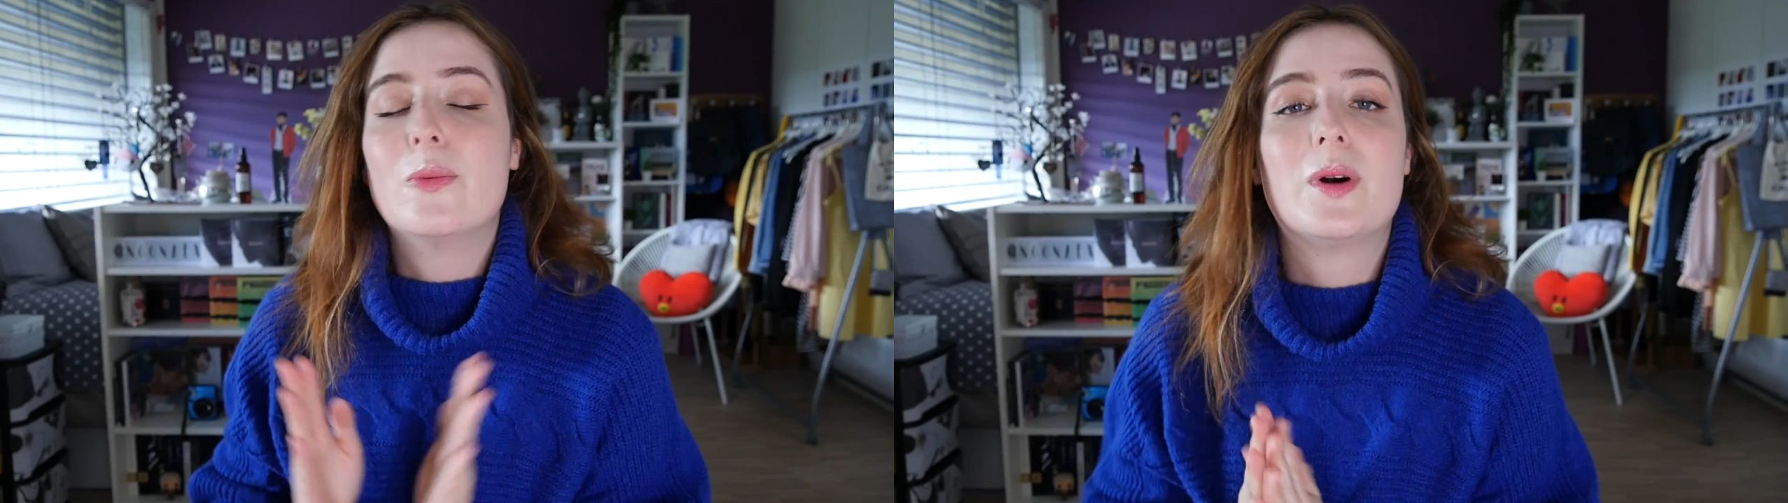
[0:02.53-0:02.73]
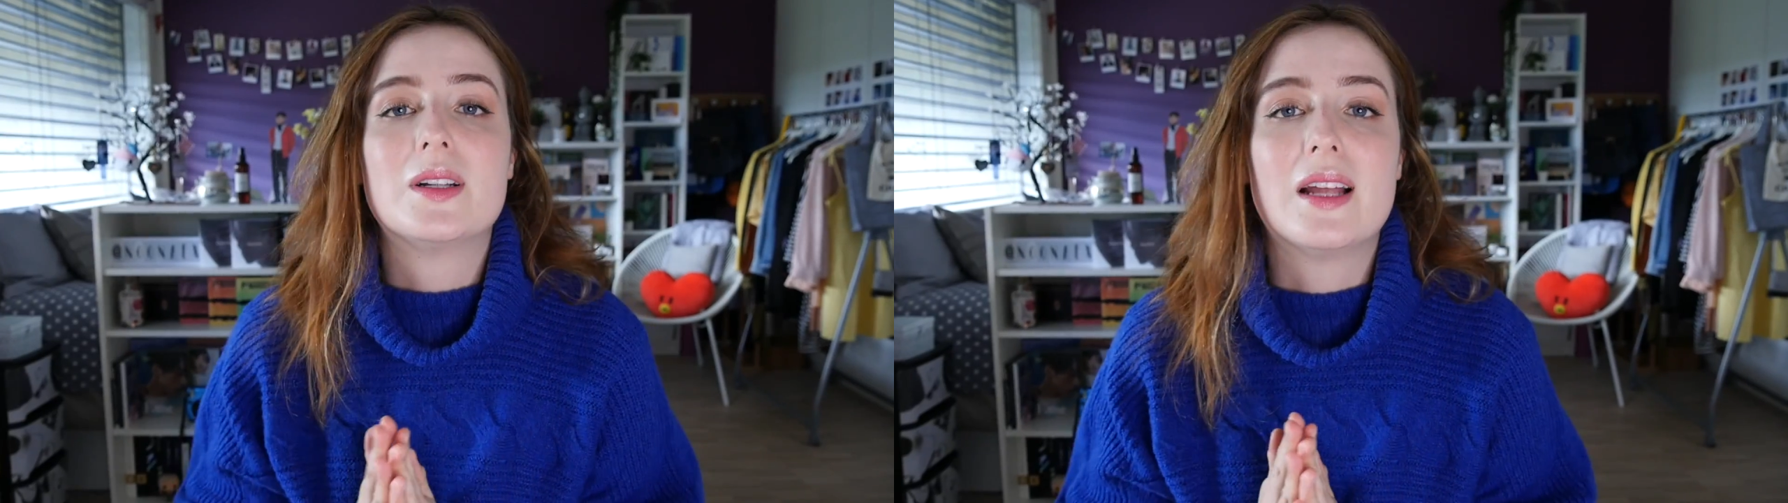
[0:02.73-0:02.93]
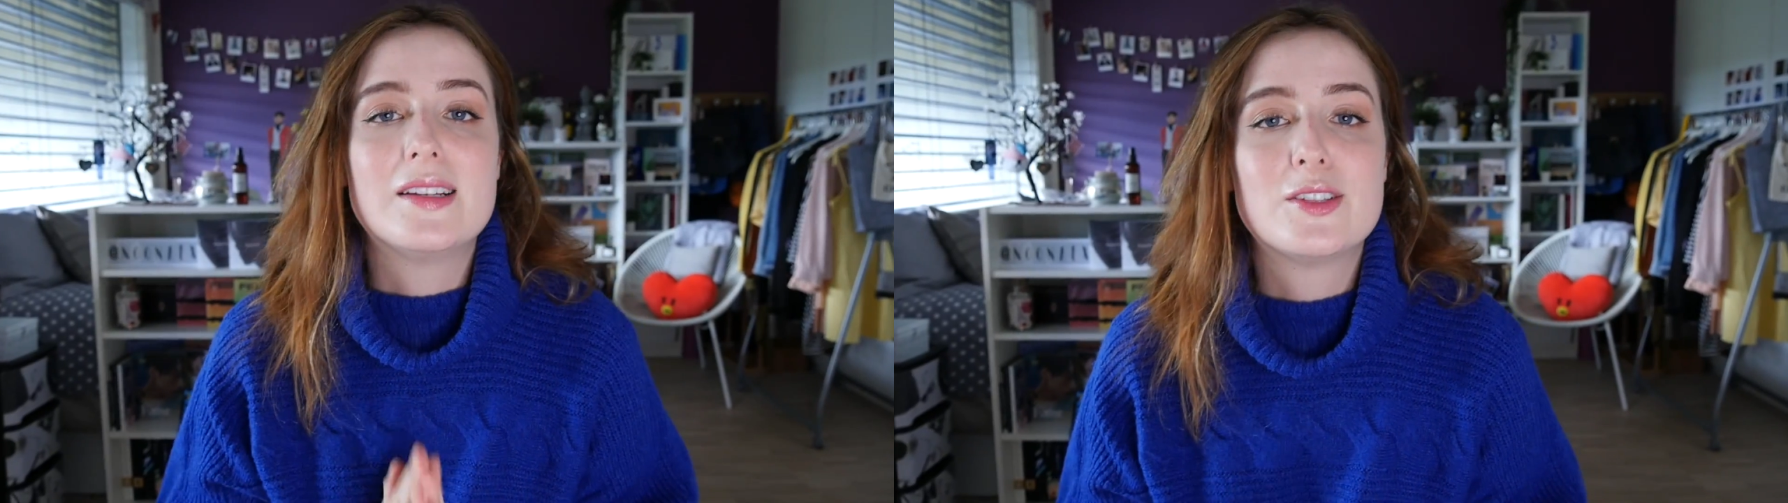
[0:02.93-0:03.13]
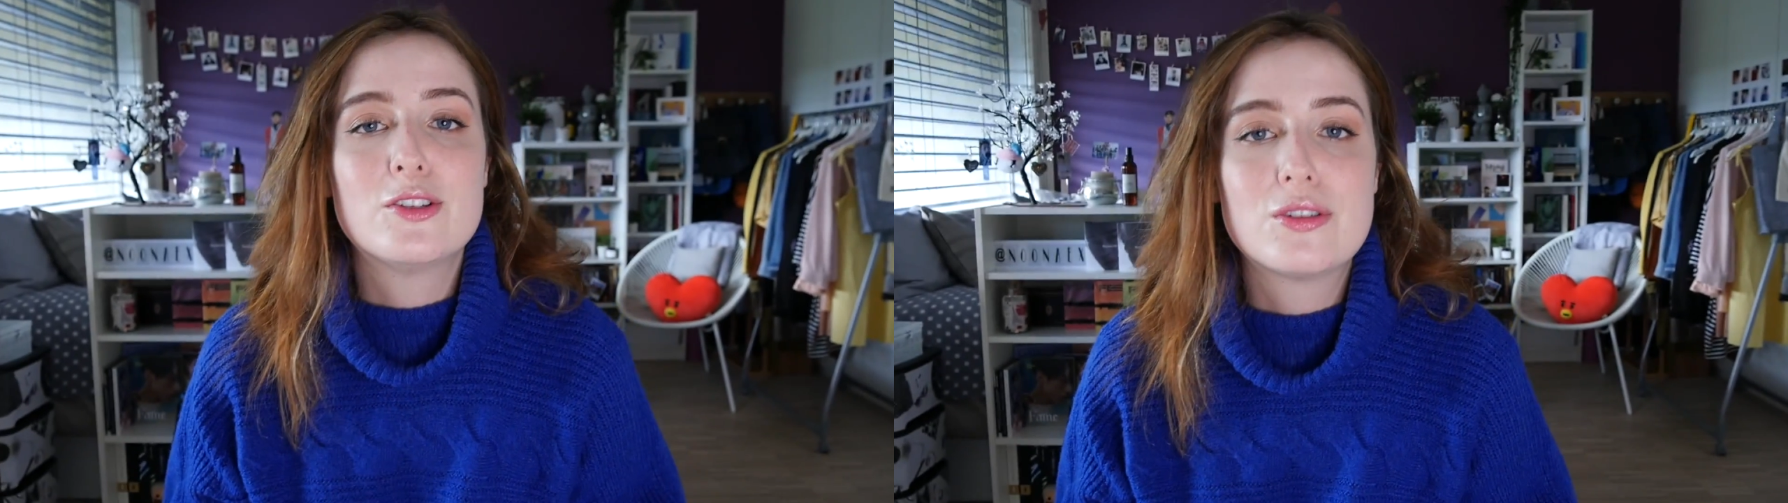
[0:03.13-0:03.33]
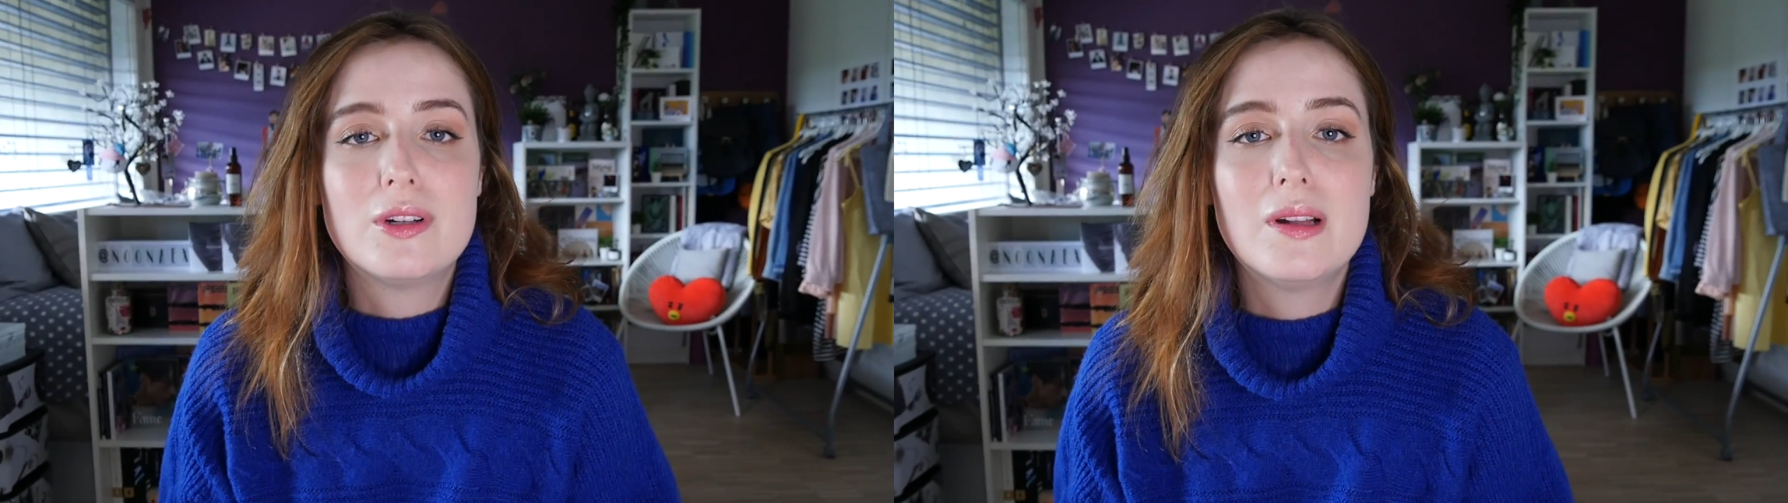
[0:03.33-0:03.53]
Well, as
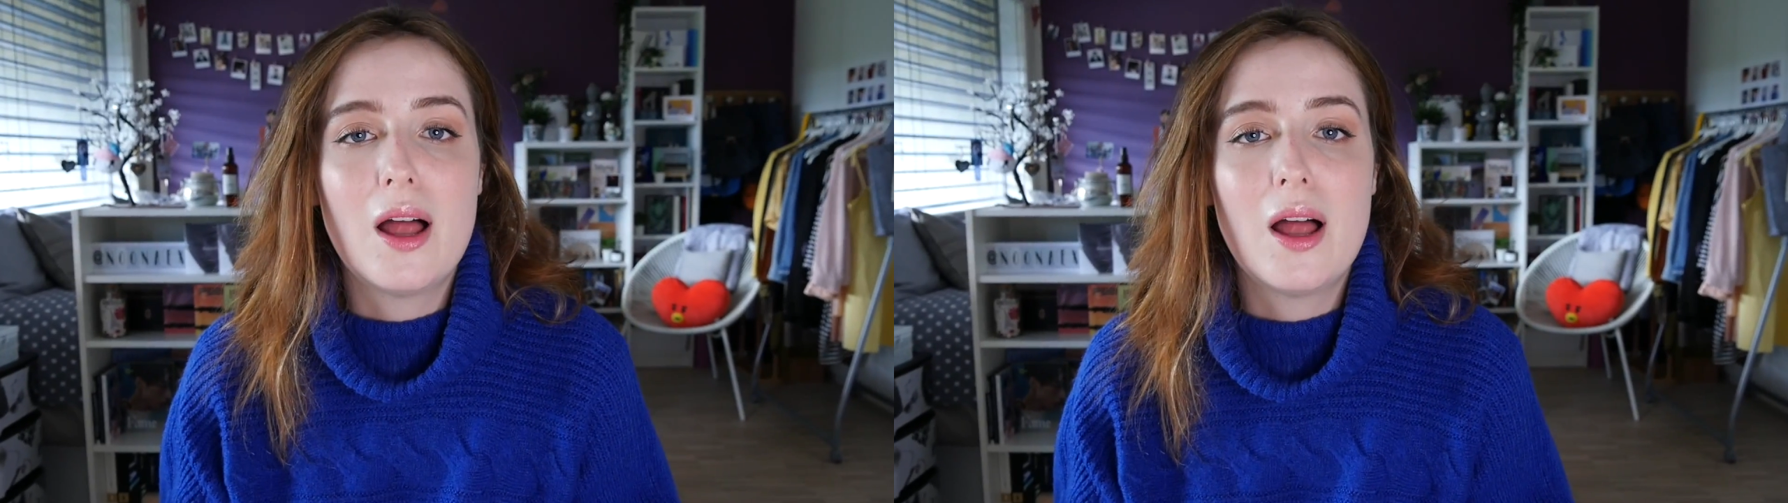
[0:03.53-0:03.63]
usual,